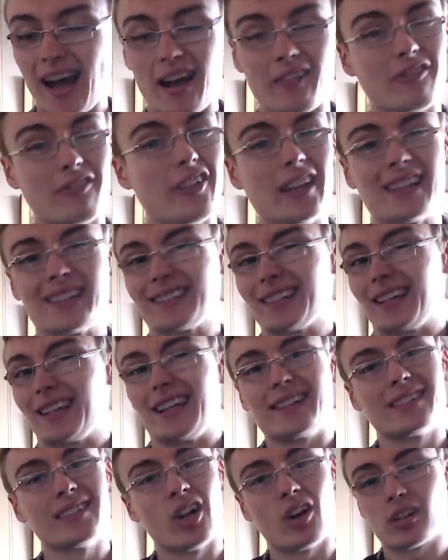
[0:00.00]
I think
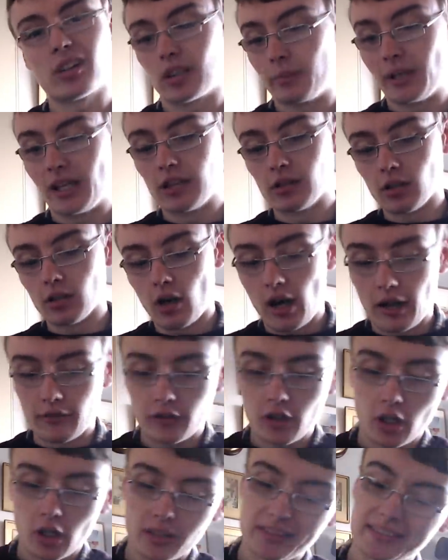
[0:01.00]
it's not going to be a lot.
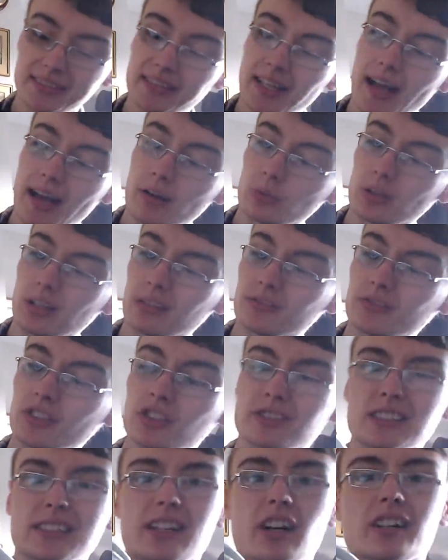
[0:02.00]
I've got a set. Well, I've
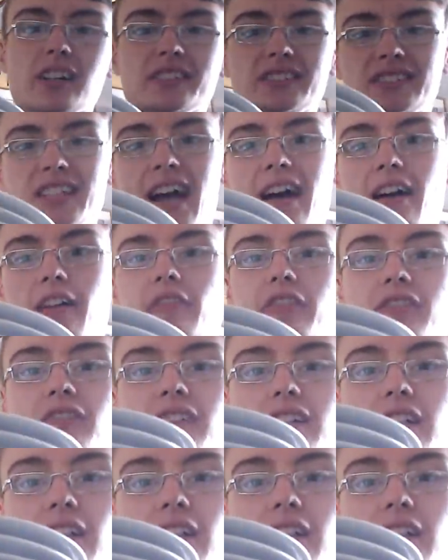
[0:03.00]
not really got a set of